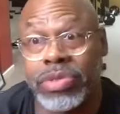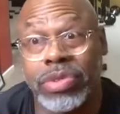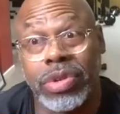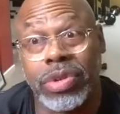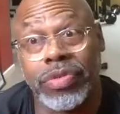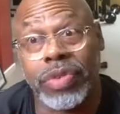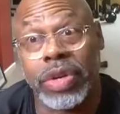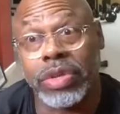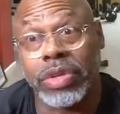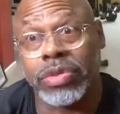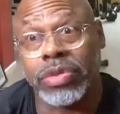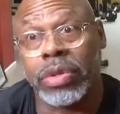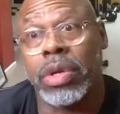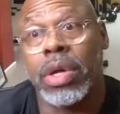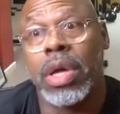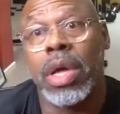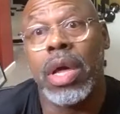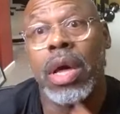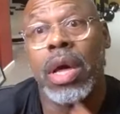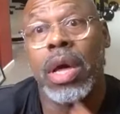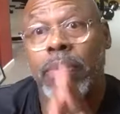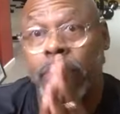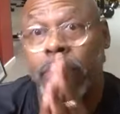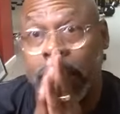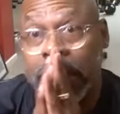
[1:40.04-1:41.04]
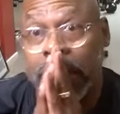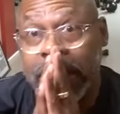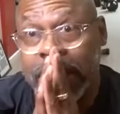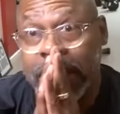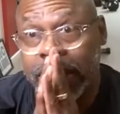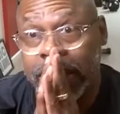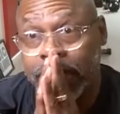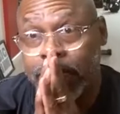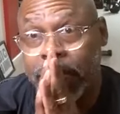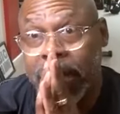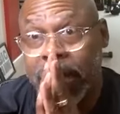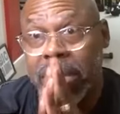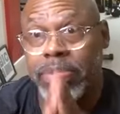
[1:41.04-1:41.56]
Teresa.
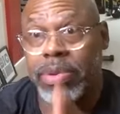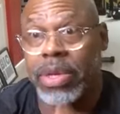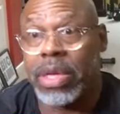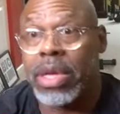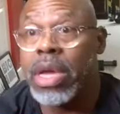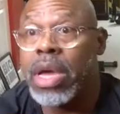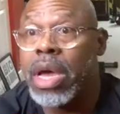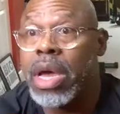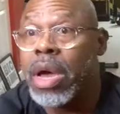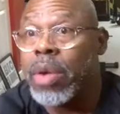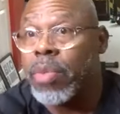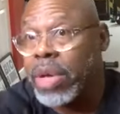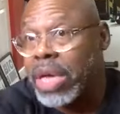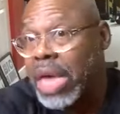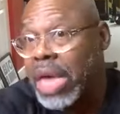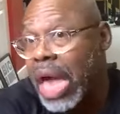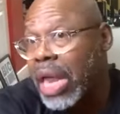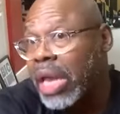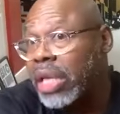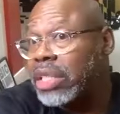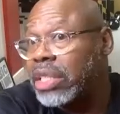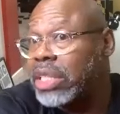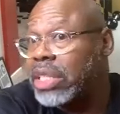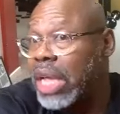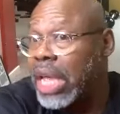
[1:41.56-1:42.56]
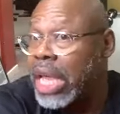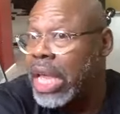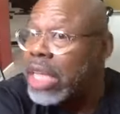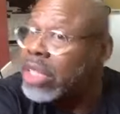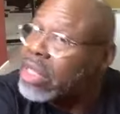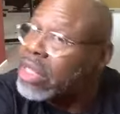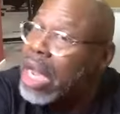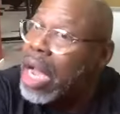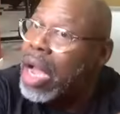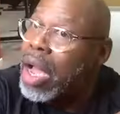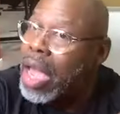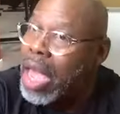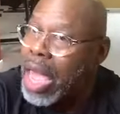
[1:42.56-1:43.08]
Please, baby. We got to change
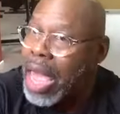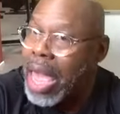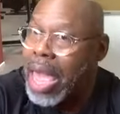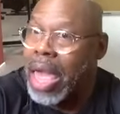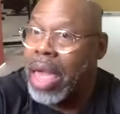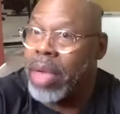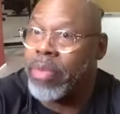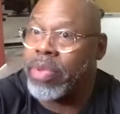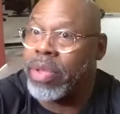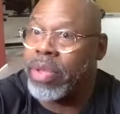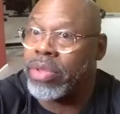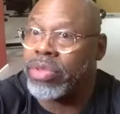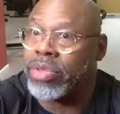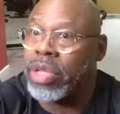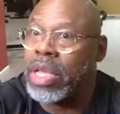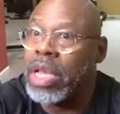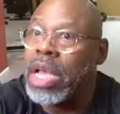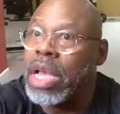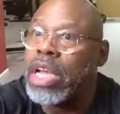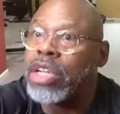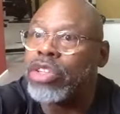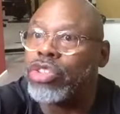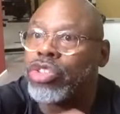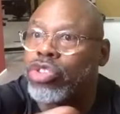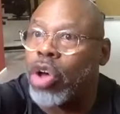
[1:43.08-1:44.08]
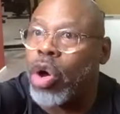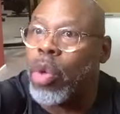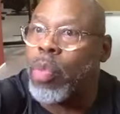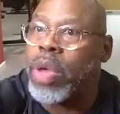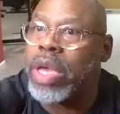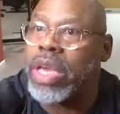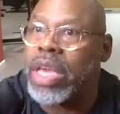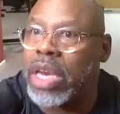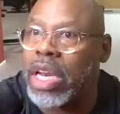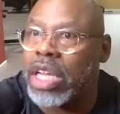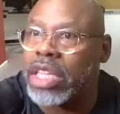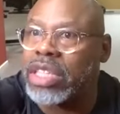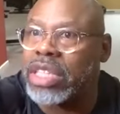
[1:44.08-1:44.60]
our habits so we
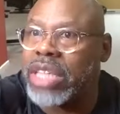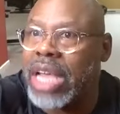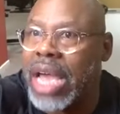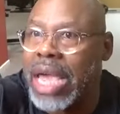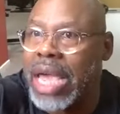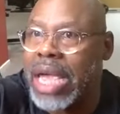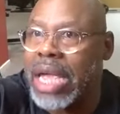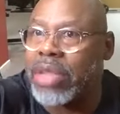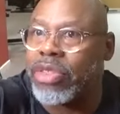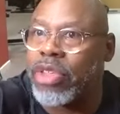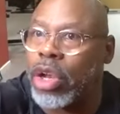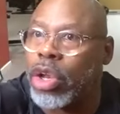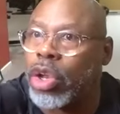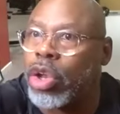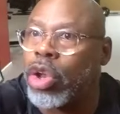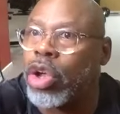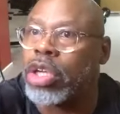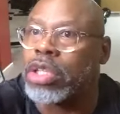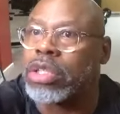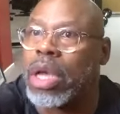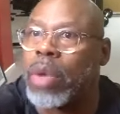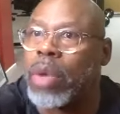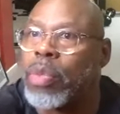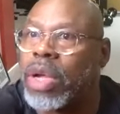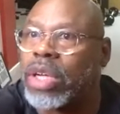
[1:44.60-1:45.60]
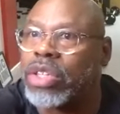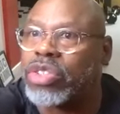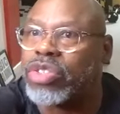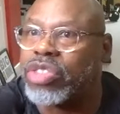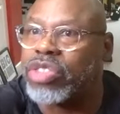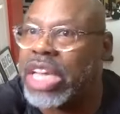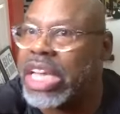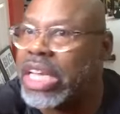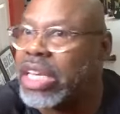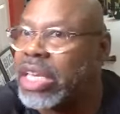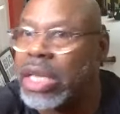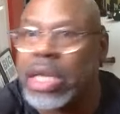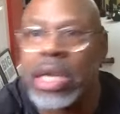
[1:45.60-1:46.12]
can attain the look that we are
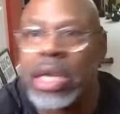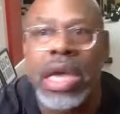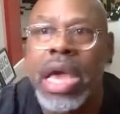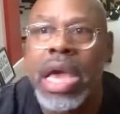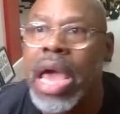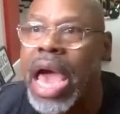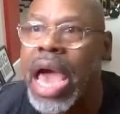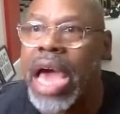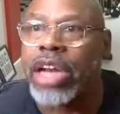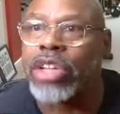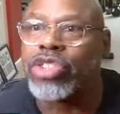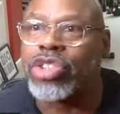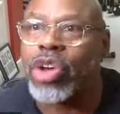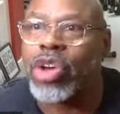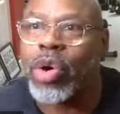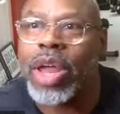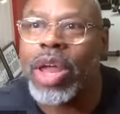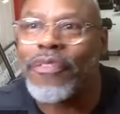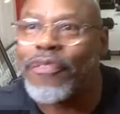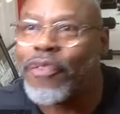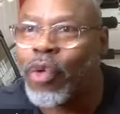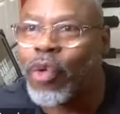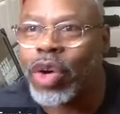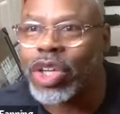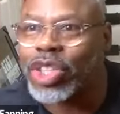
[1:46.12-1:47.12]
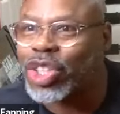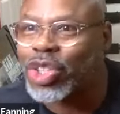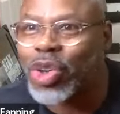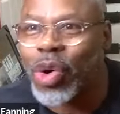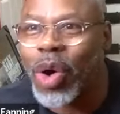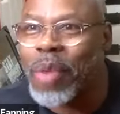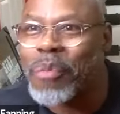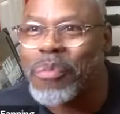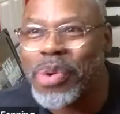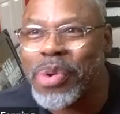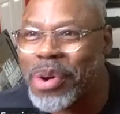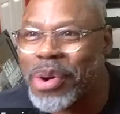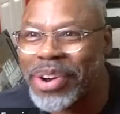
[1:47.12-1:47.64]
seeking. And it's only for a
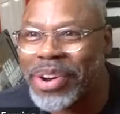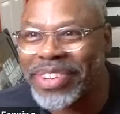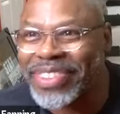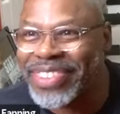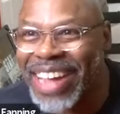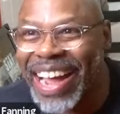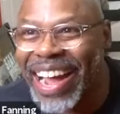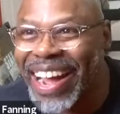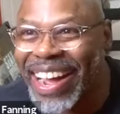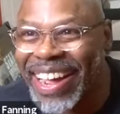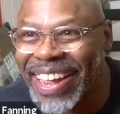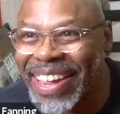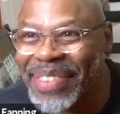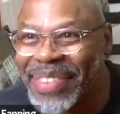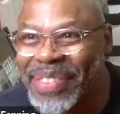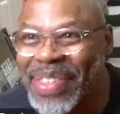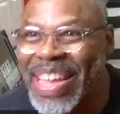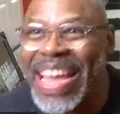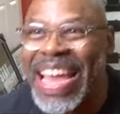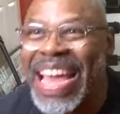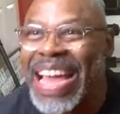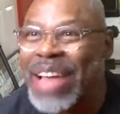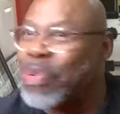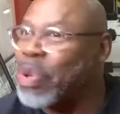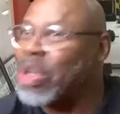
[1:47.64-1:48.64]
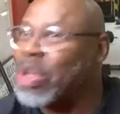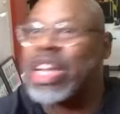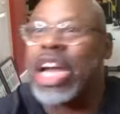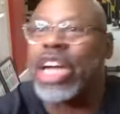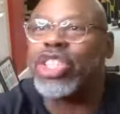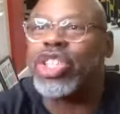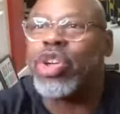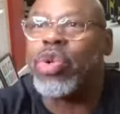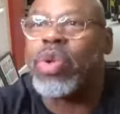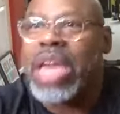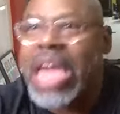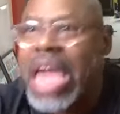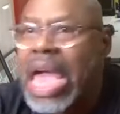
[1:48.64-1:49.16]
short period of time because
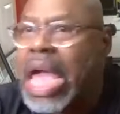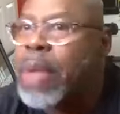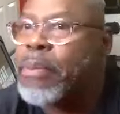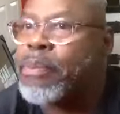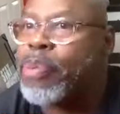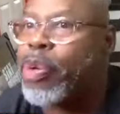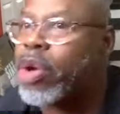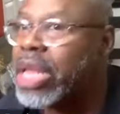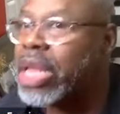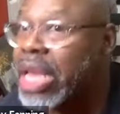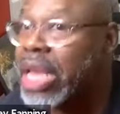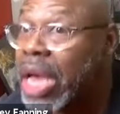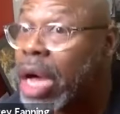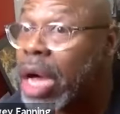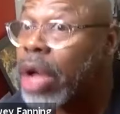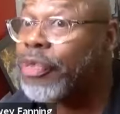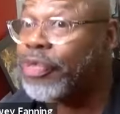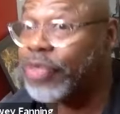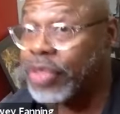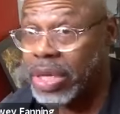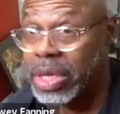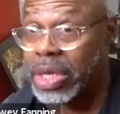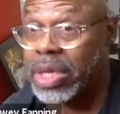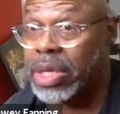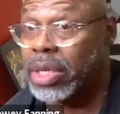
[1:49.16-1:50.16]
you eat pretty healthy.